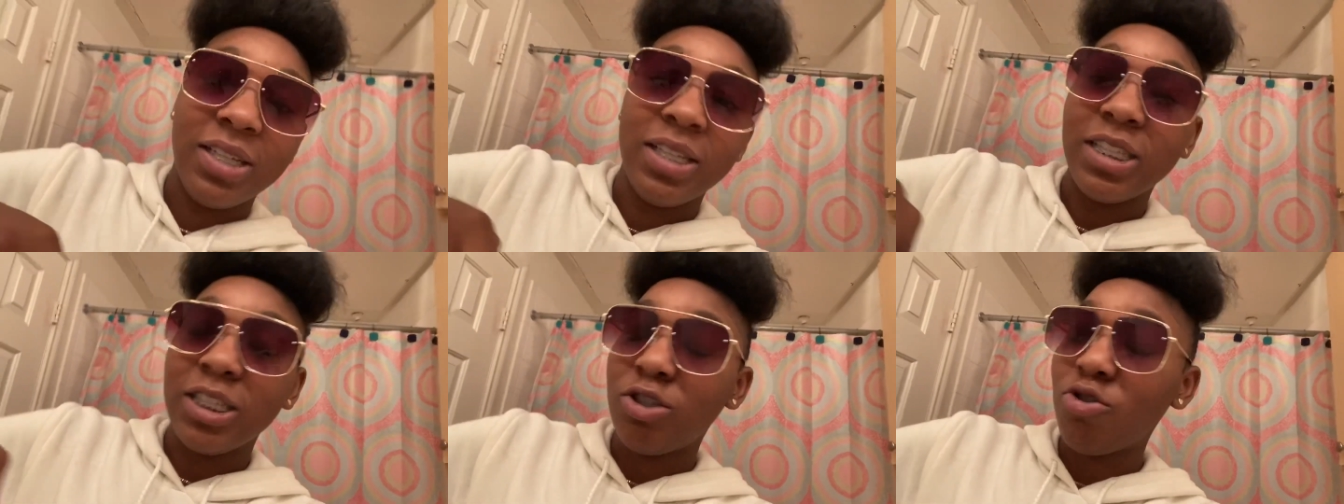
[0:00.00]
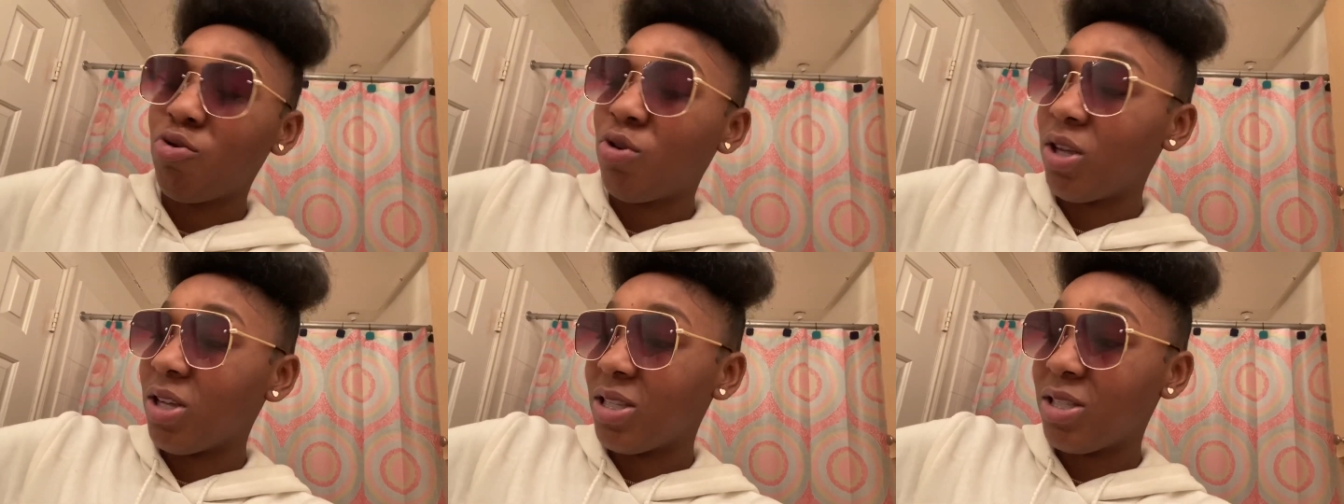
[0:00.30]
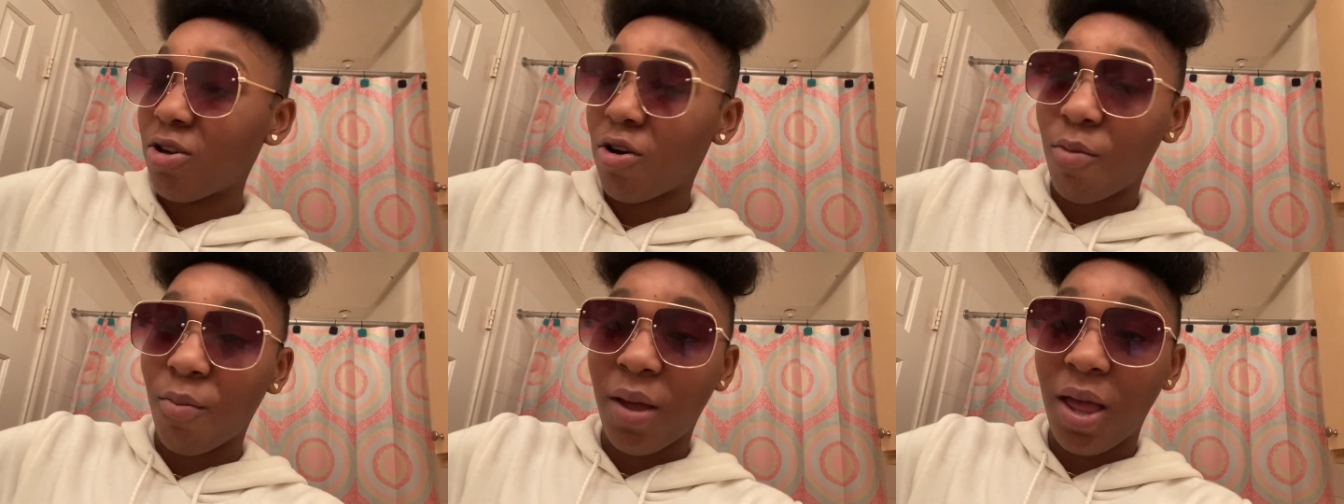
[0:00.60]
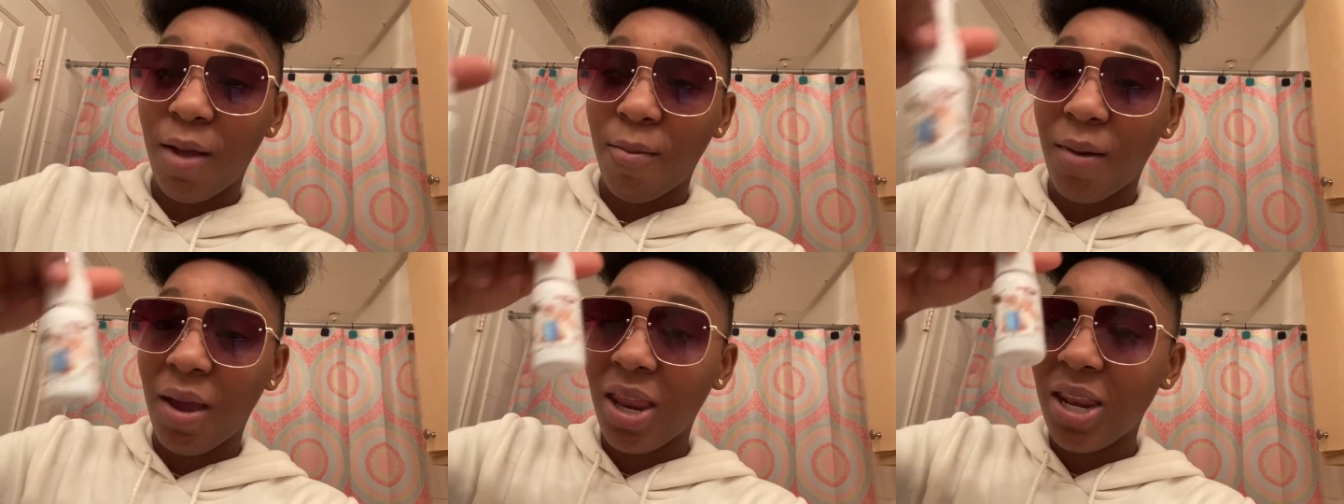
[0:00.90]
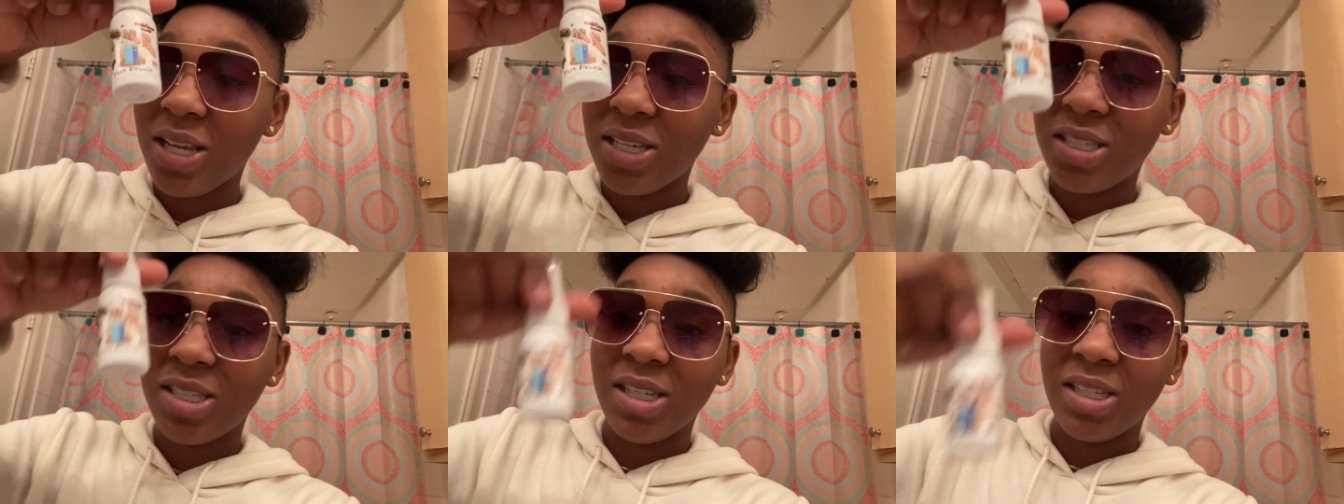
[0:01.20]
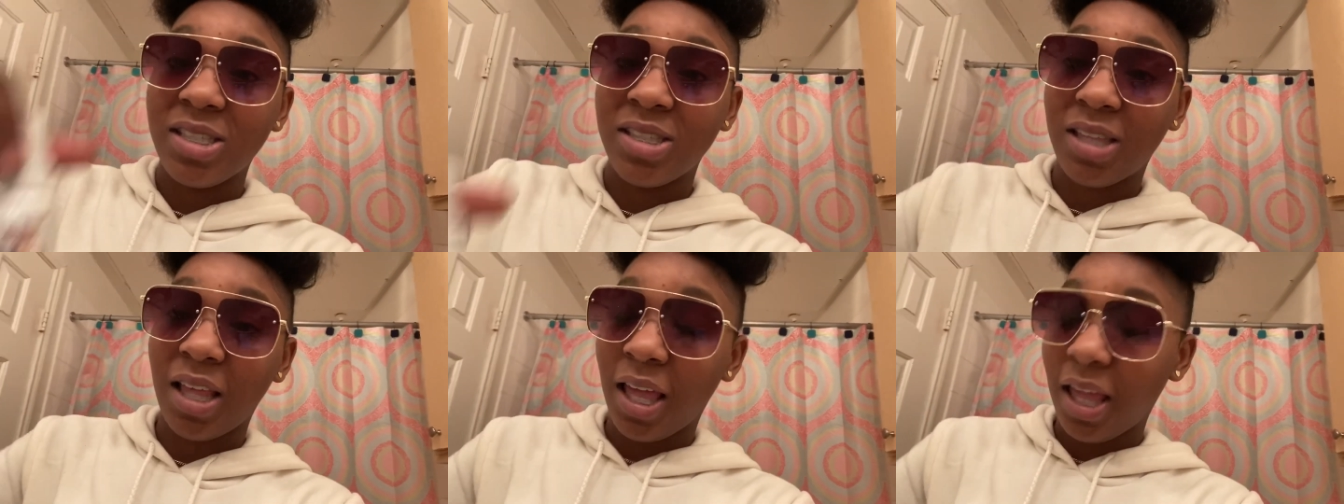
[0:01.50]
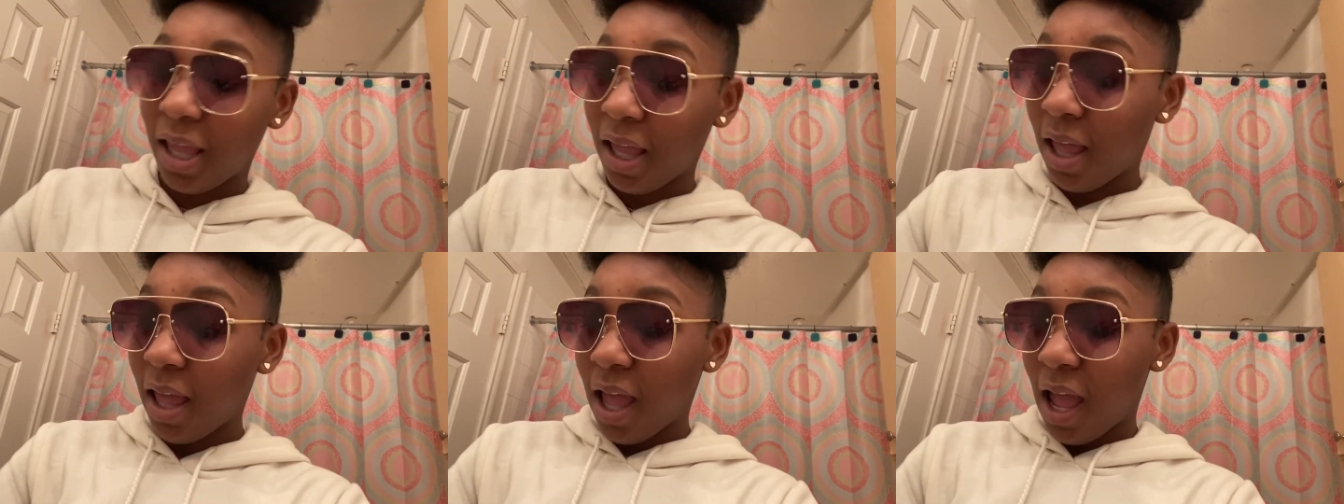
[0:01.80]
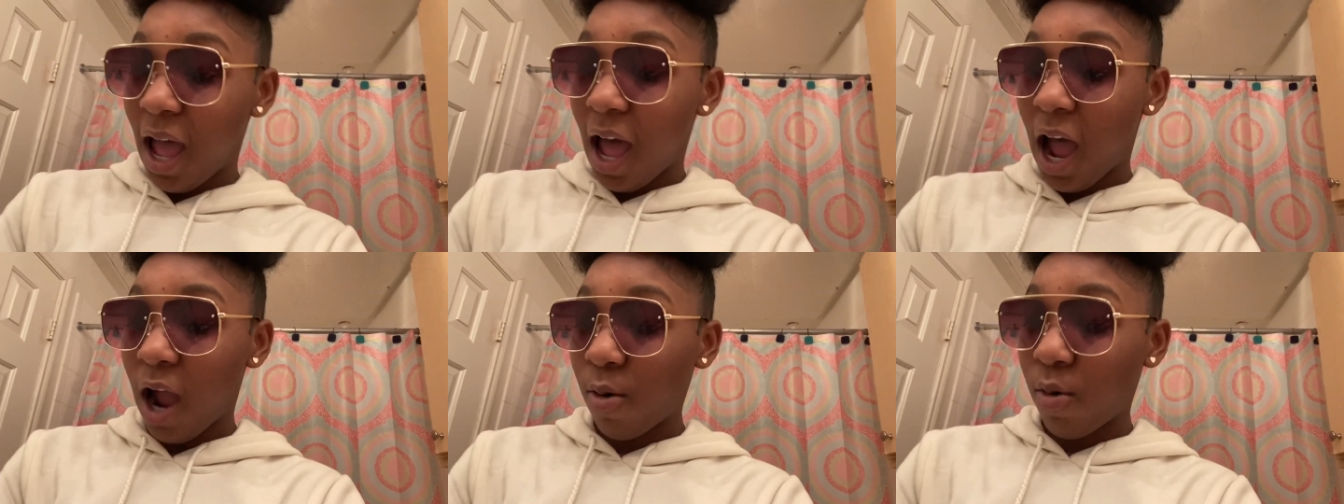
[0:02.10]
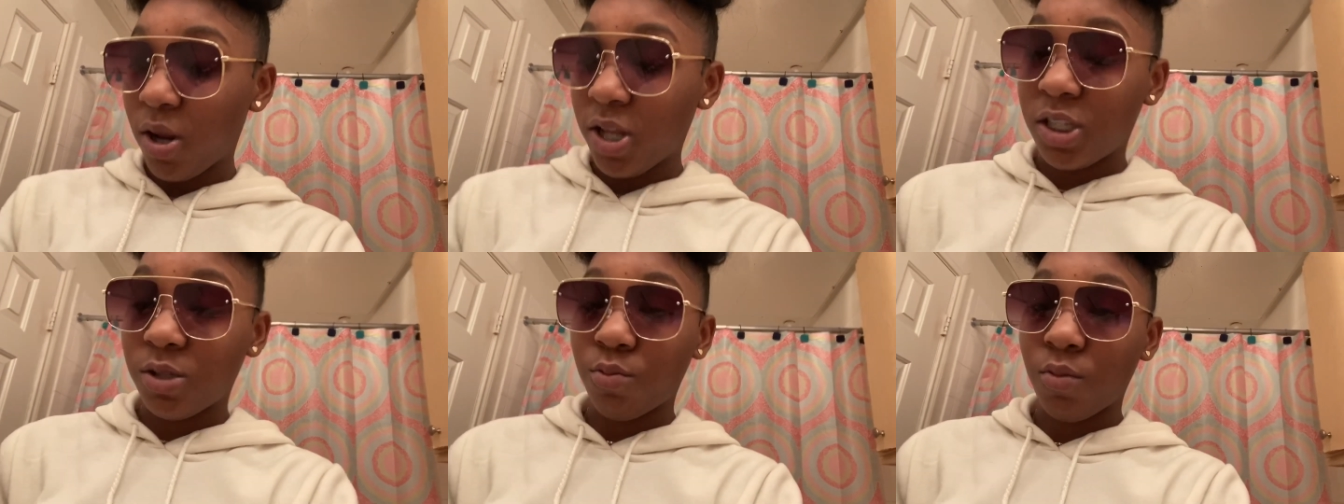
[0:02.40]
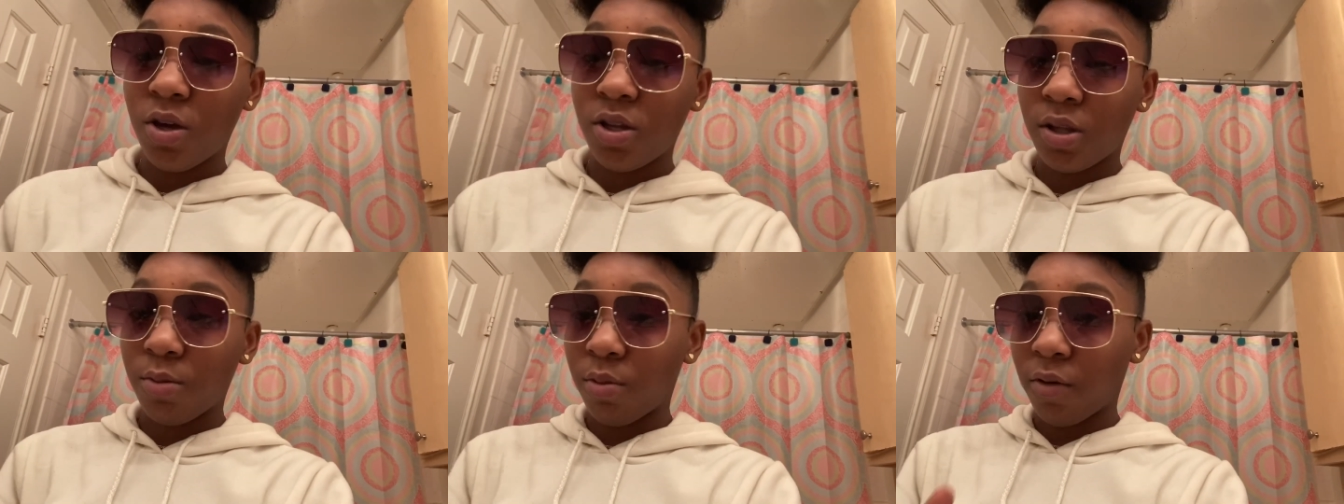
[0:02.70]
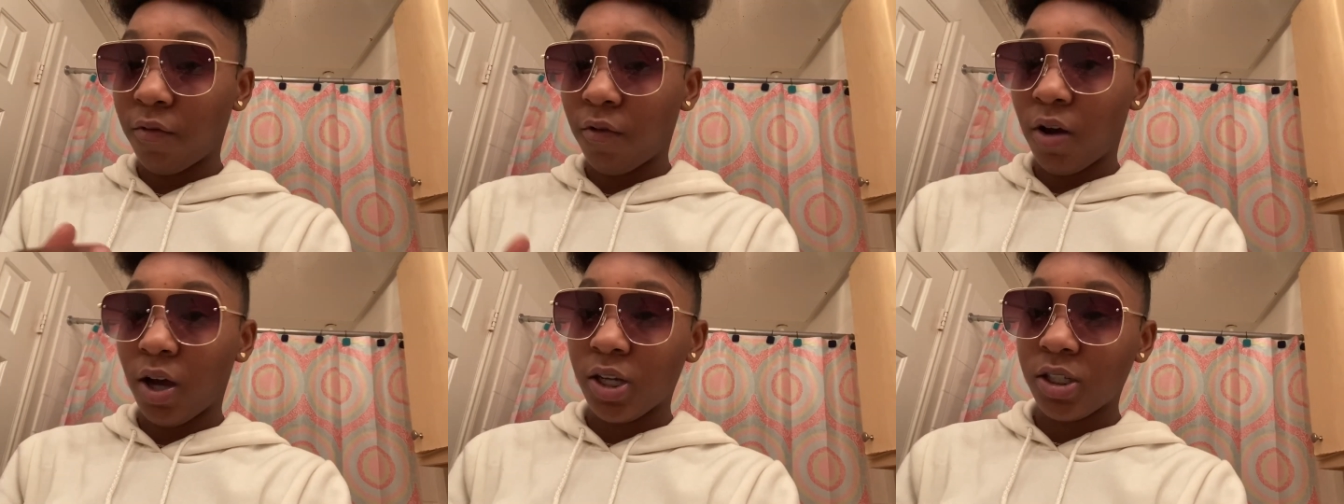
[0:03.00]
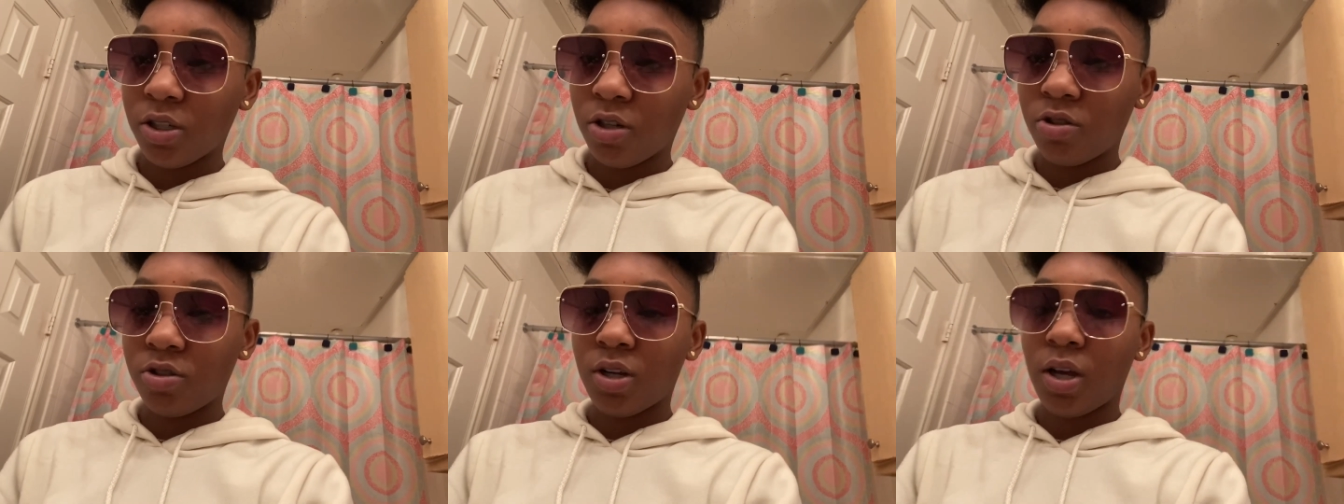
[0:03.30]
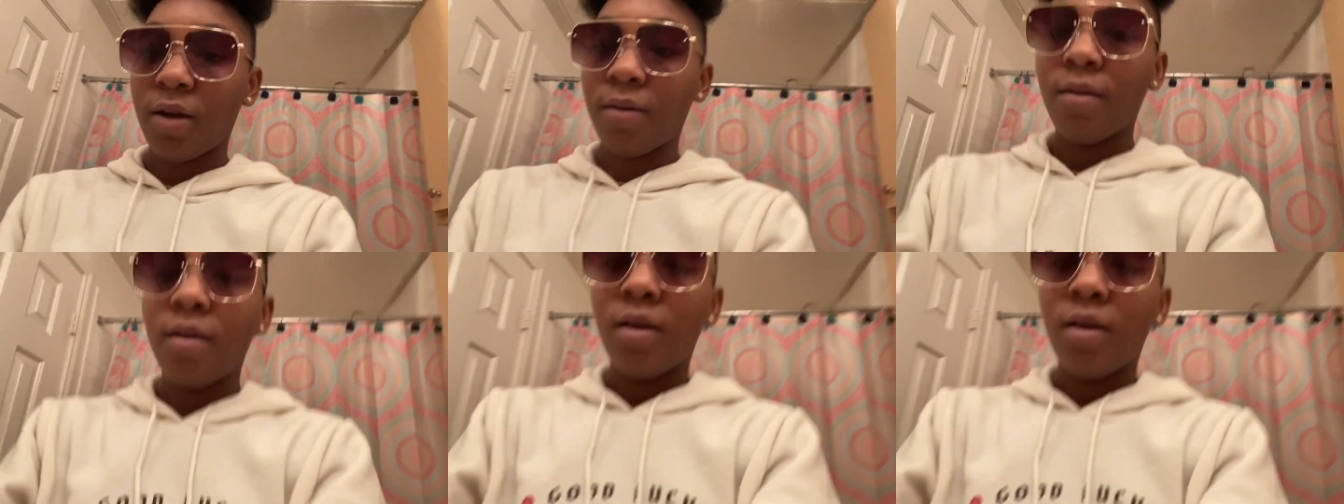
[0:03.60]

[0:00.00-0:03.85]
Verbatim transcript: She gonna get so mad, man. This just thing. I already smelled it before I showed y'all.